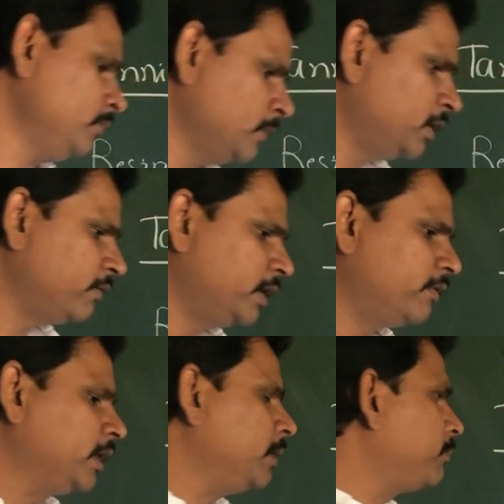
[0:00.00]
The
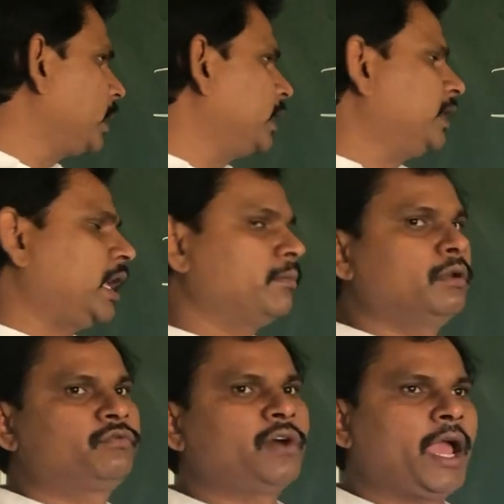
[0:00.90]
very important
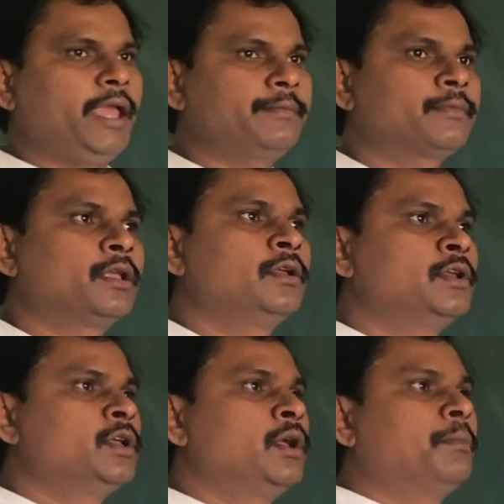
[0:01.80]
table 5.
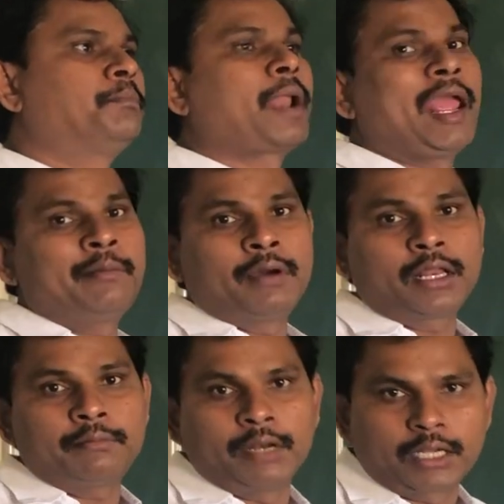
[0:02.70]

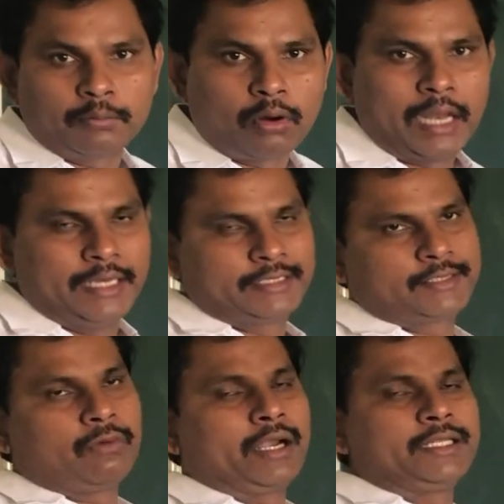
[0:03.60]
Primary
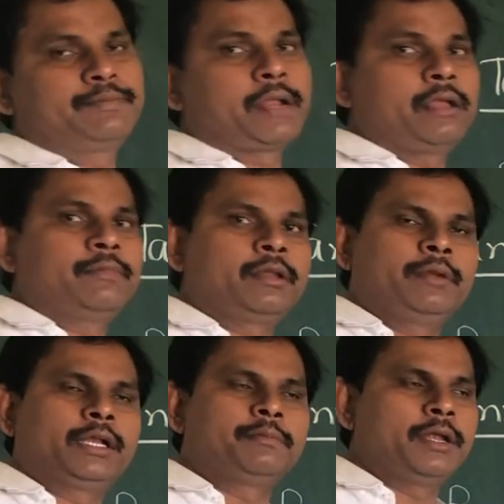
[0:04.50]
metabolites. What is primary
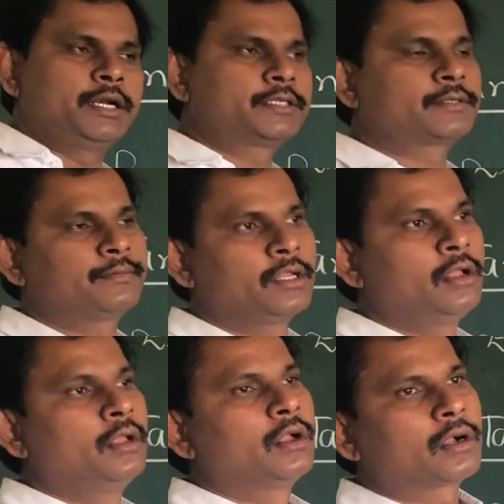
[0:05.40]
metabolites?
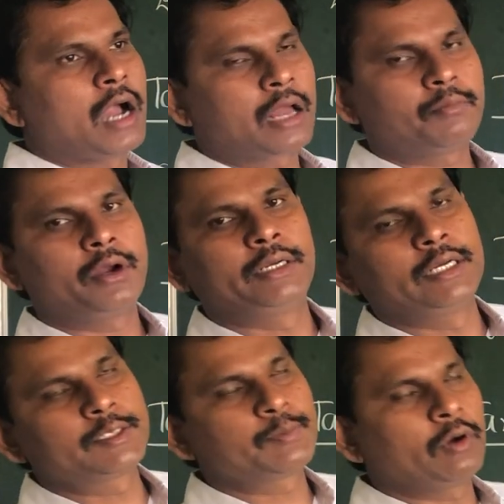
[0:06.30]

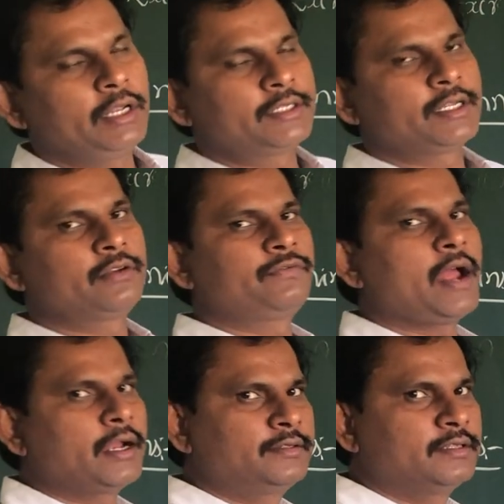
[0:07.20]
Carbohydrates, proteins and
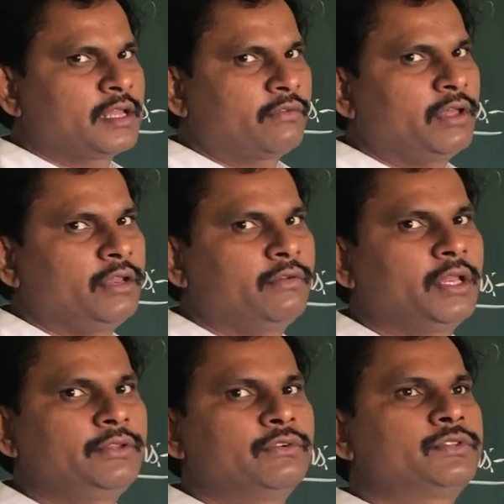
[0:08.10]
fat. These are
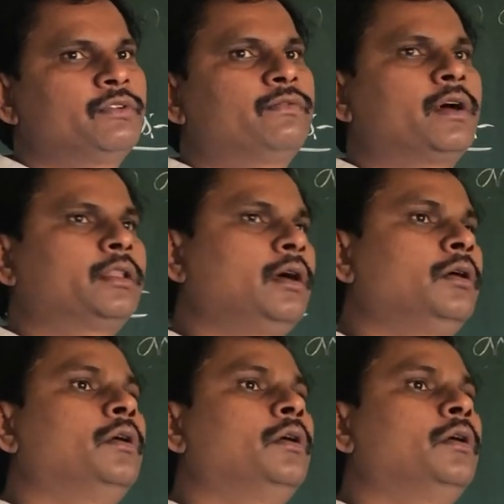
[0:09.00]
very useful for the